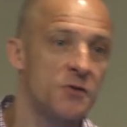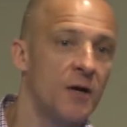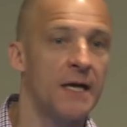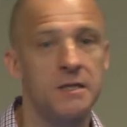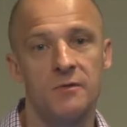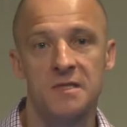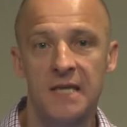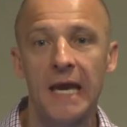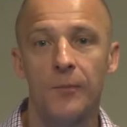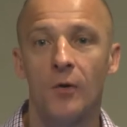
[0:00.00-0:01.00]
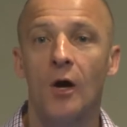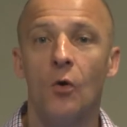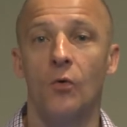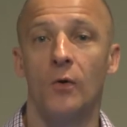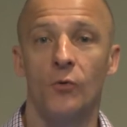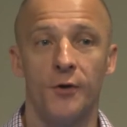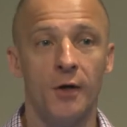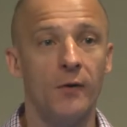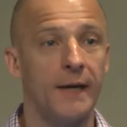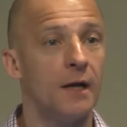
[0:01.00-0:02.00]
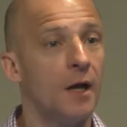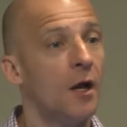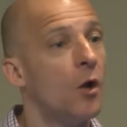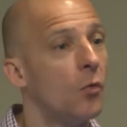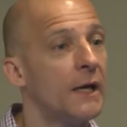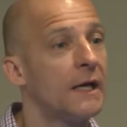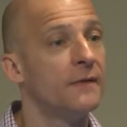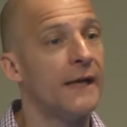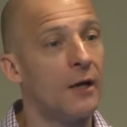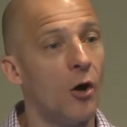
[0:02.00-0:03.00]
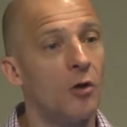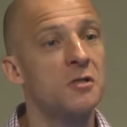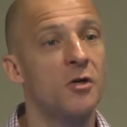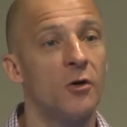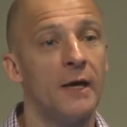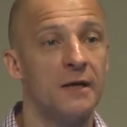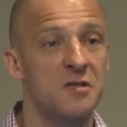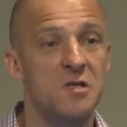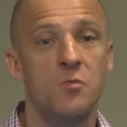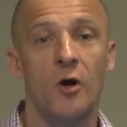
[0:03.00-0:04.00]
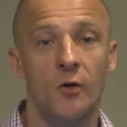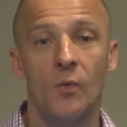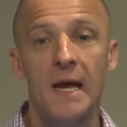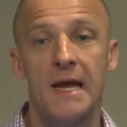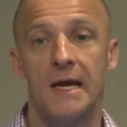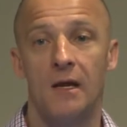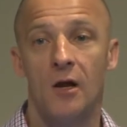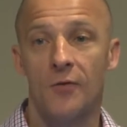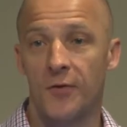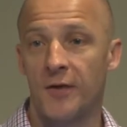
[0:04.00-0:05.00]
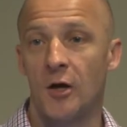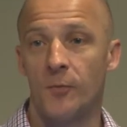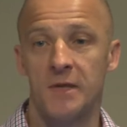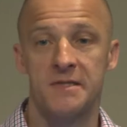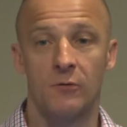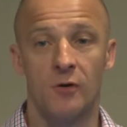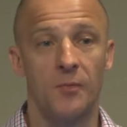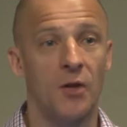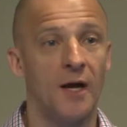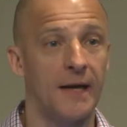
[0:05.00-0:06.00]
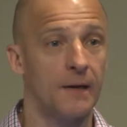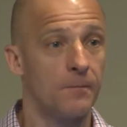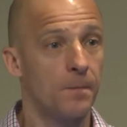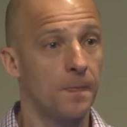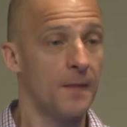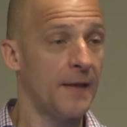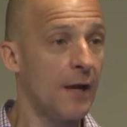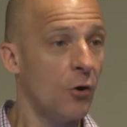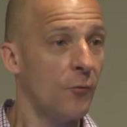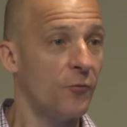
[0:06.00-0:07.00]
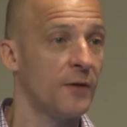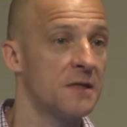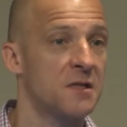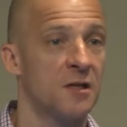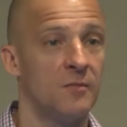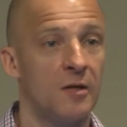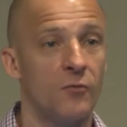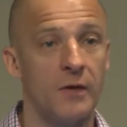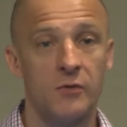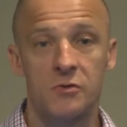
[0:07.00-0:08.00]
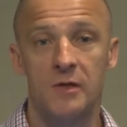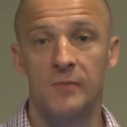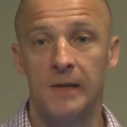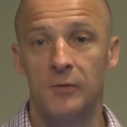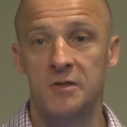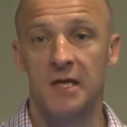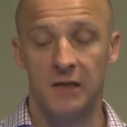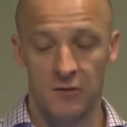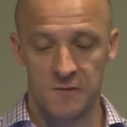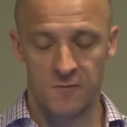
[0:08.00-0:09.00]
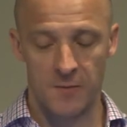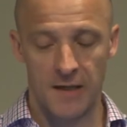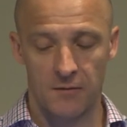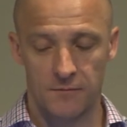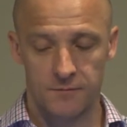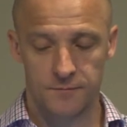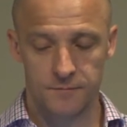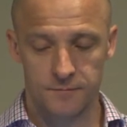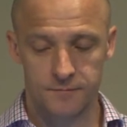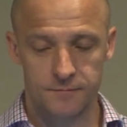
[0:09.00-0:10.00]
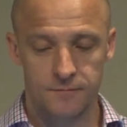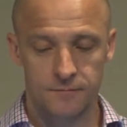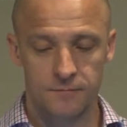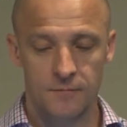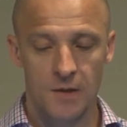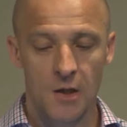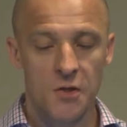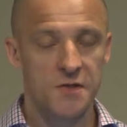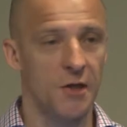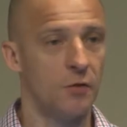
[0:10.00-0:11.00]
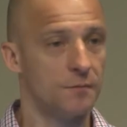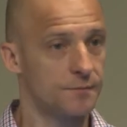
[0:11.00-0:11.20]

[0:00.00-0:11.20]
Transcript: trying to escape what we're doing, we can then alter in a smart way the therapies that we're applying. That hopefully is going to be the way we treat people 10 years from now. So